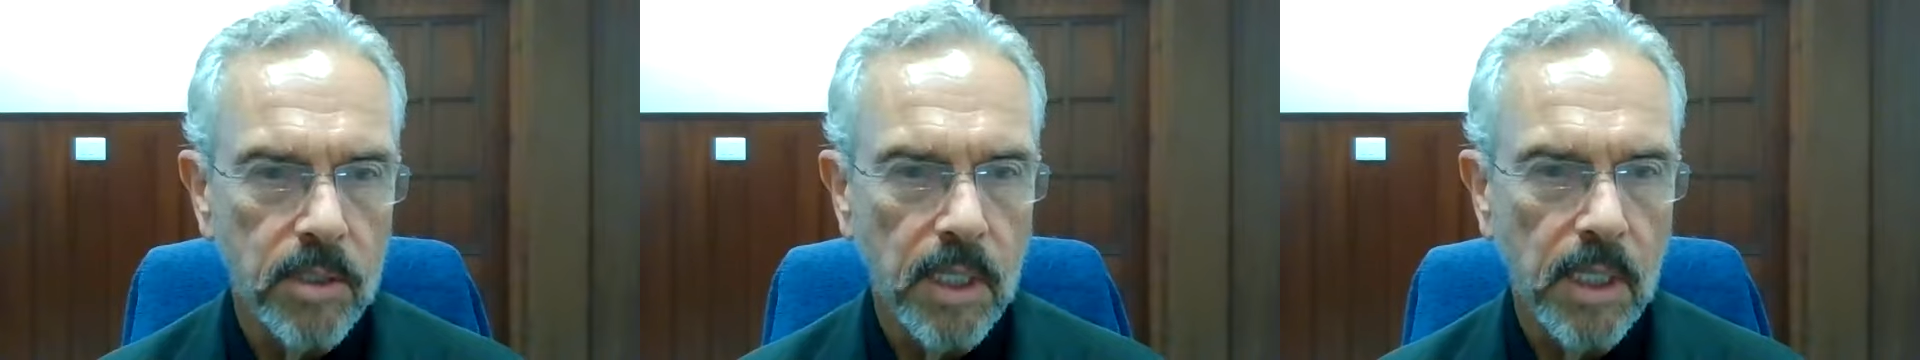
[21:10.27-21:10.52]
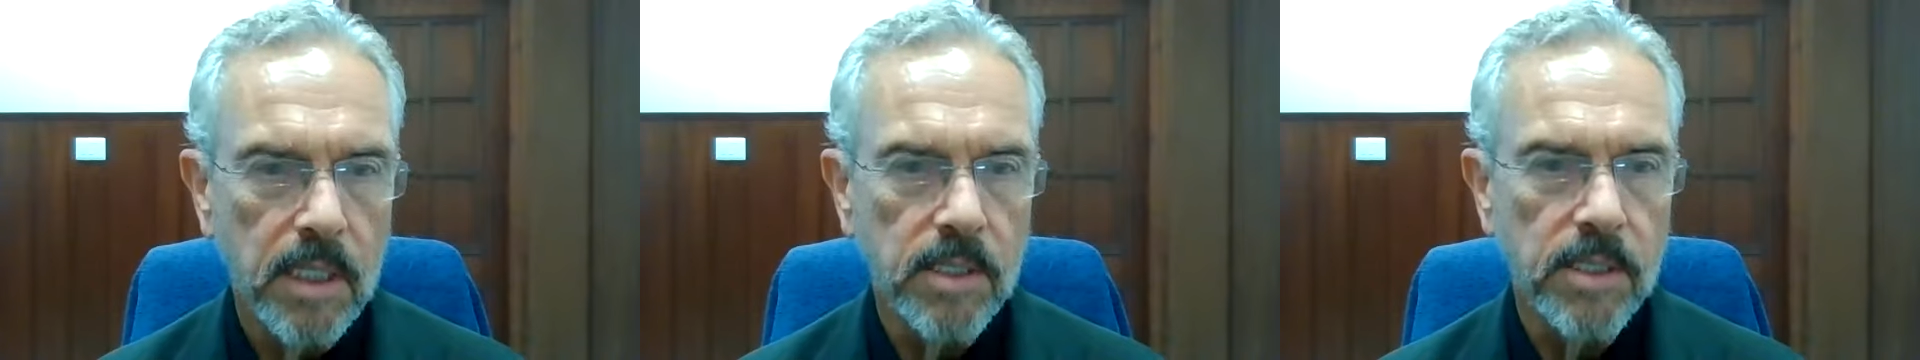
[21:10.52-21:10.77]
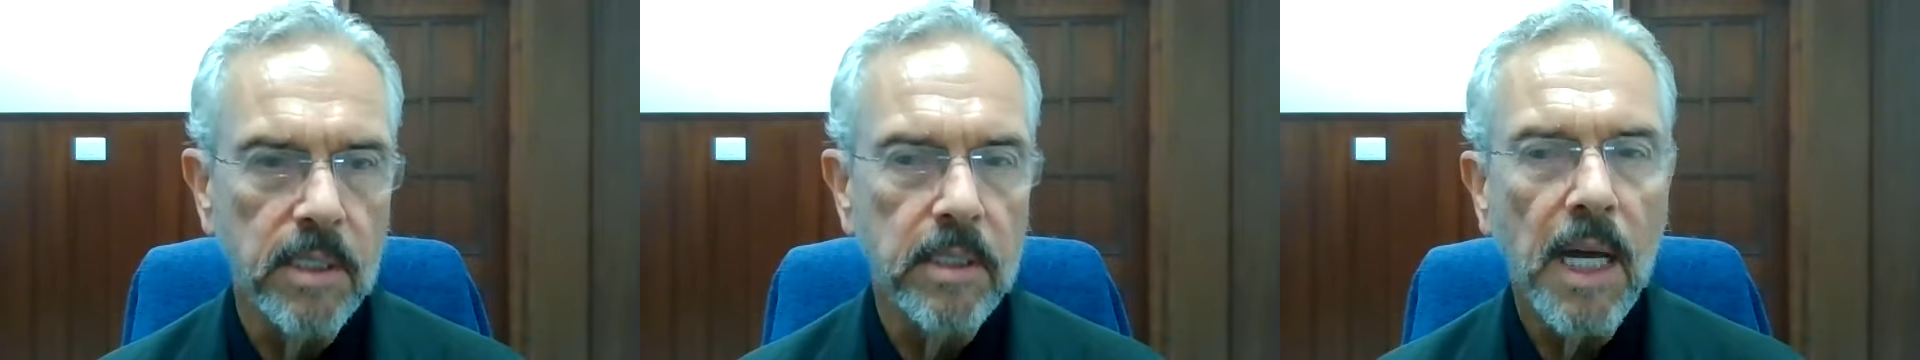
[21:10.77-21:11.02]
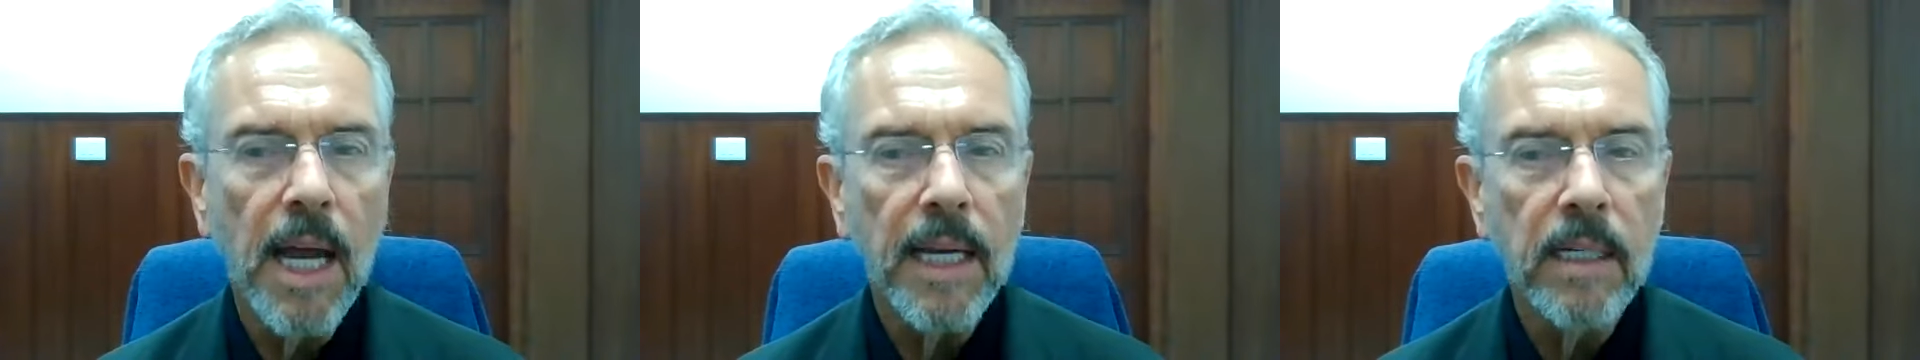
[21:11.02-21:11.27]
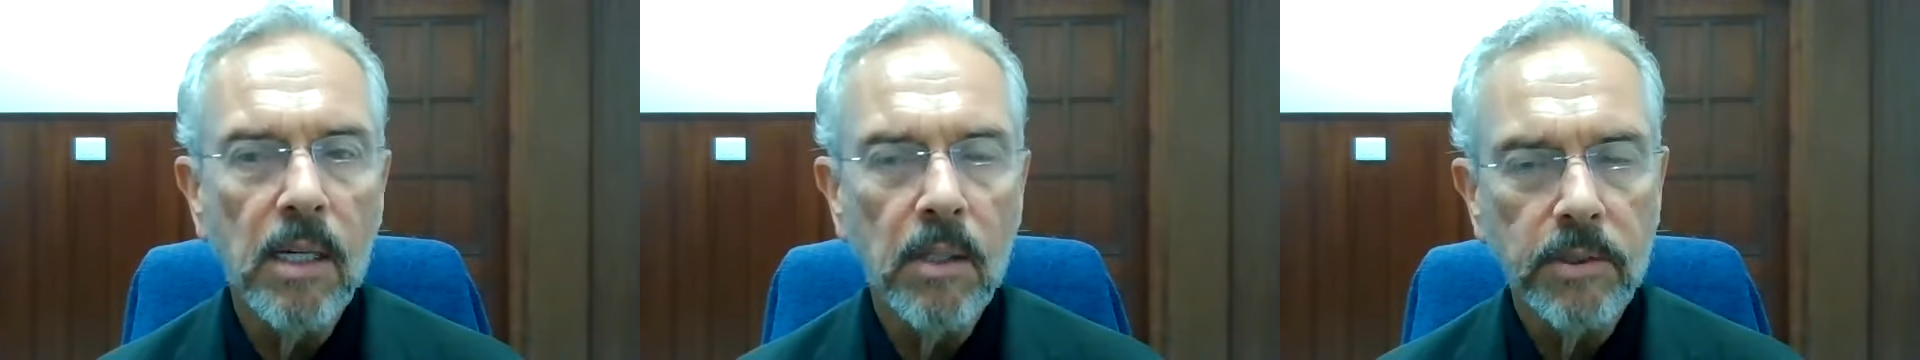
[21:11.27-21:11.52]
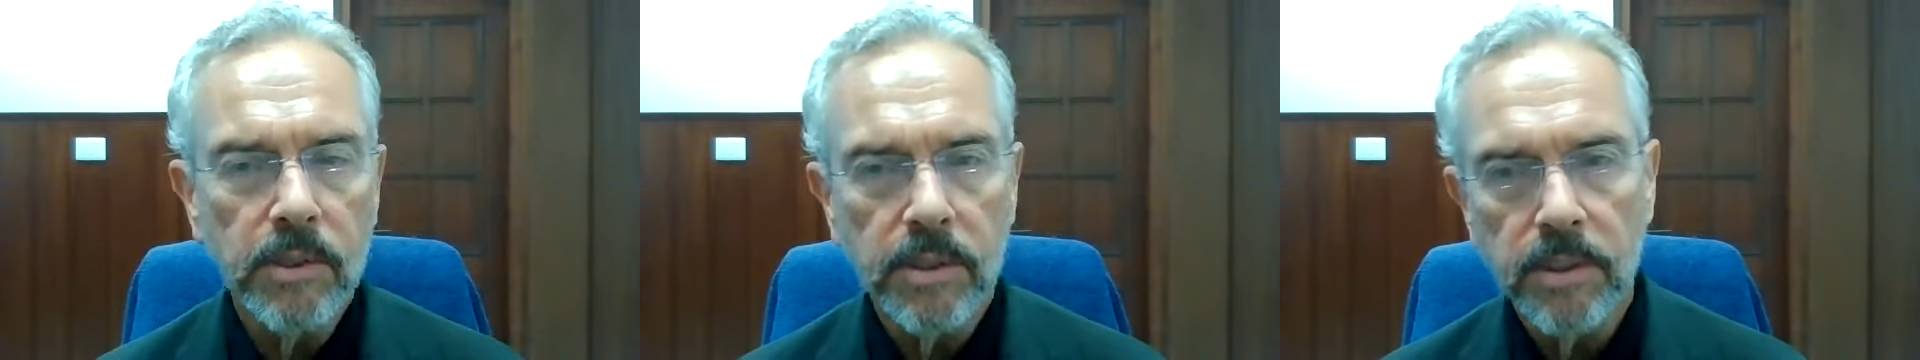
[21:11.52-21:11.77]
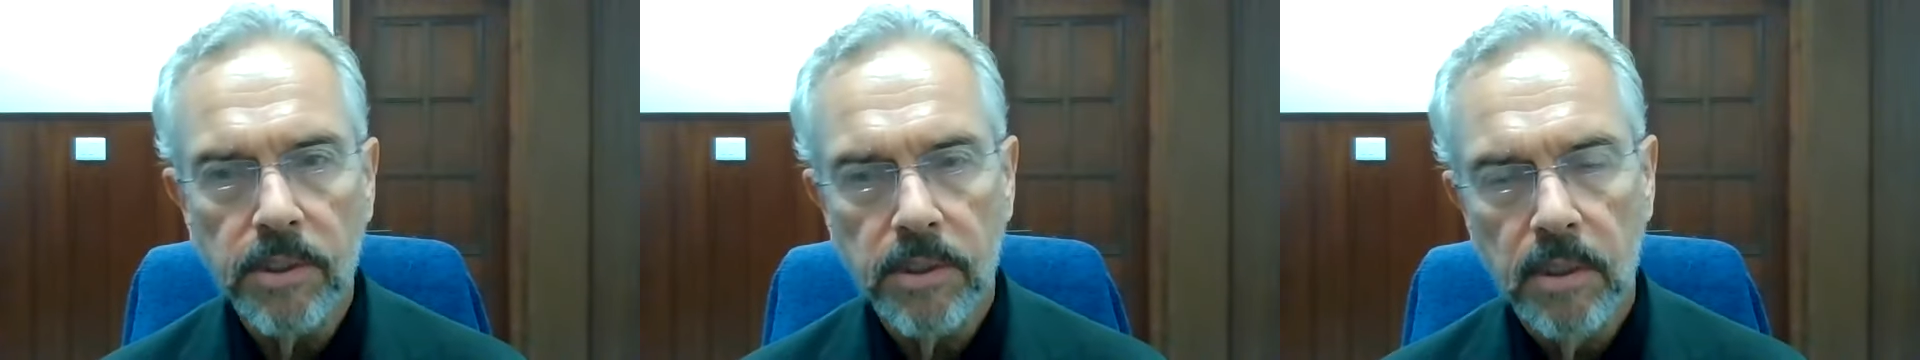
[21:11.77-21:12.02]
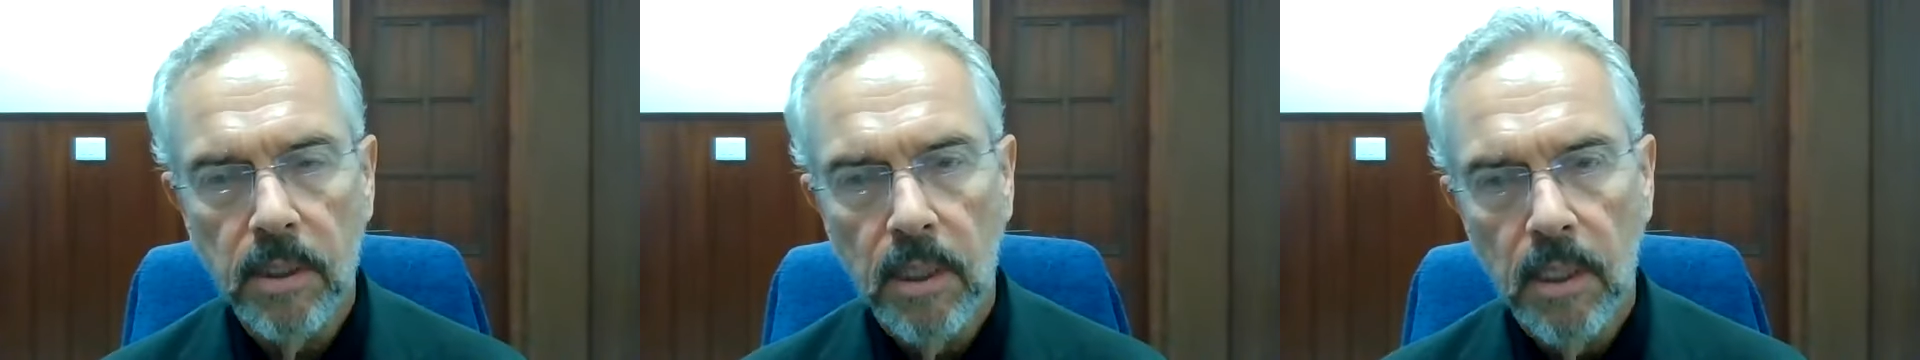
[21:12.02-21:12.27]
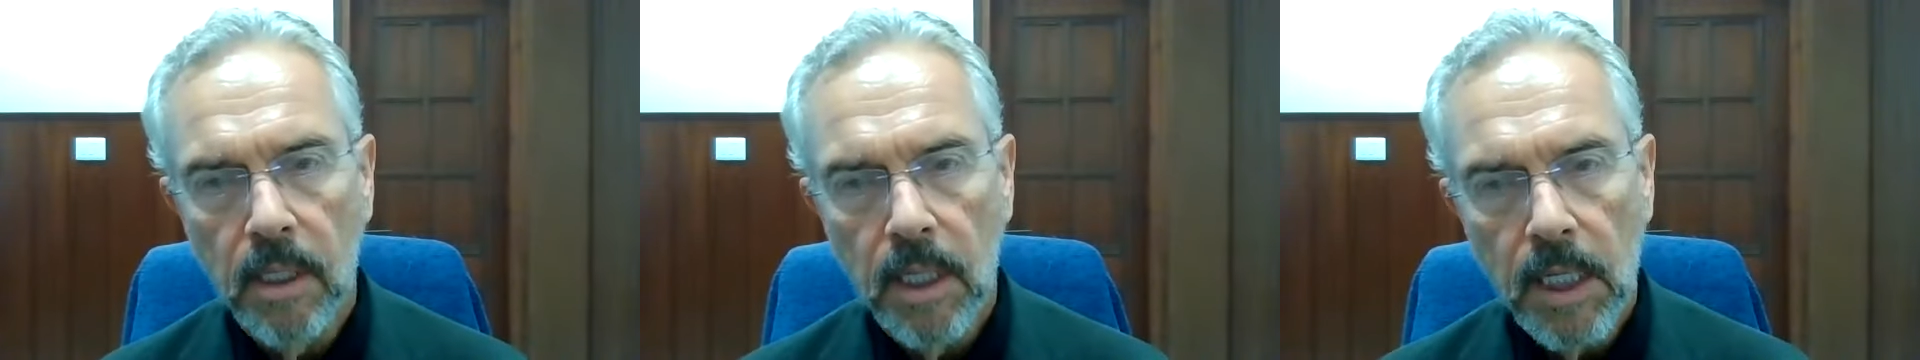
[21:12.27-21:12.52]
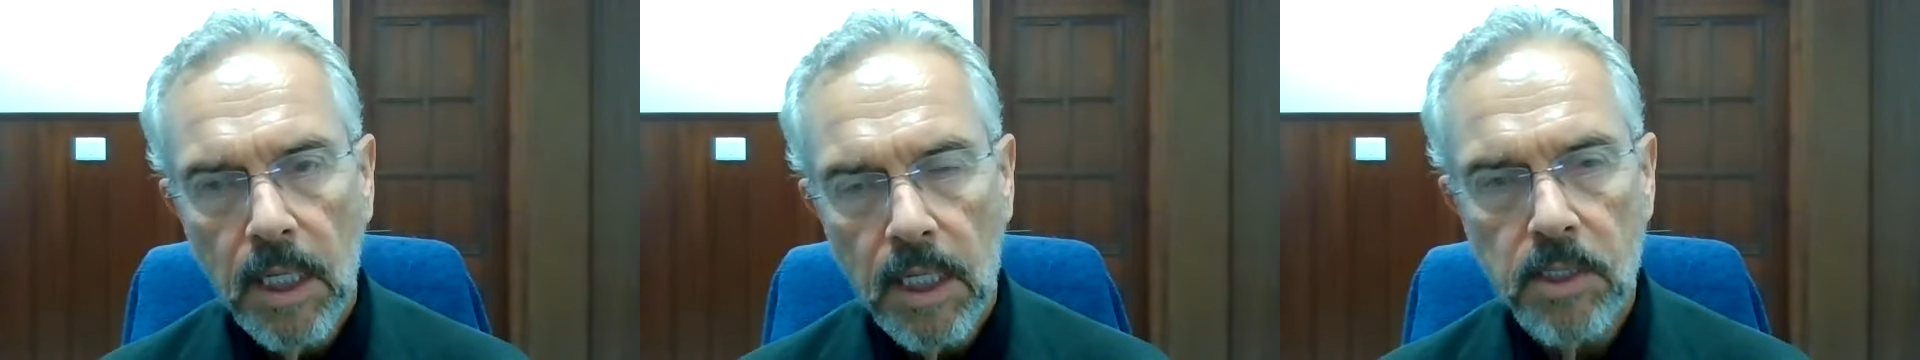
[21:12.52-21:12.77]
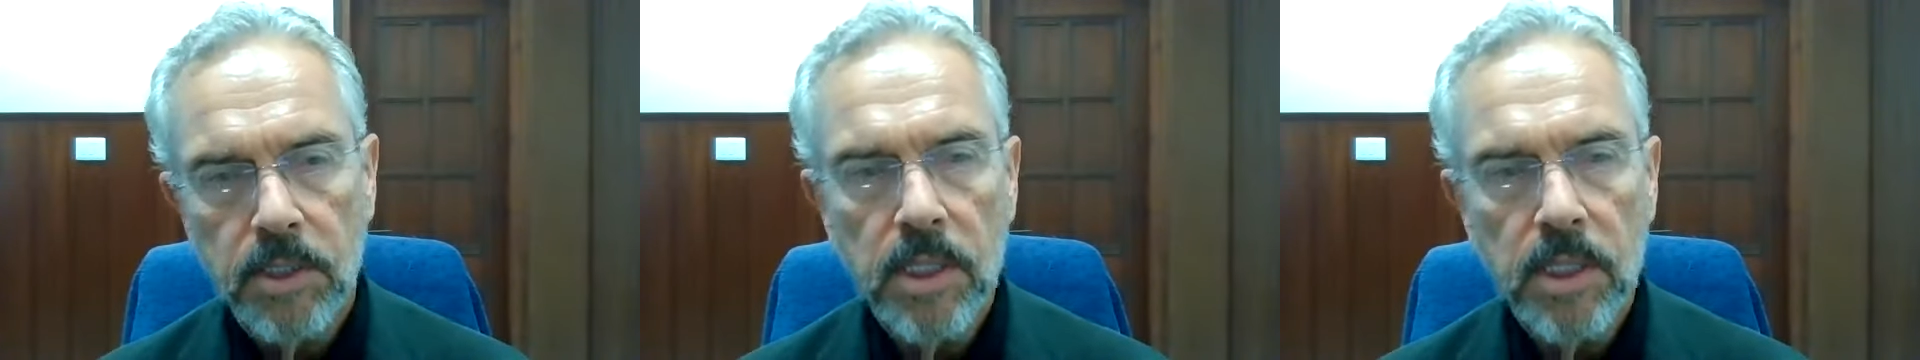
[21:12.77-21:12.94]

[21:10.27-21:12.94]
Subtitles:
That is, their diagnosis is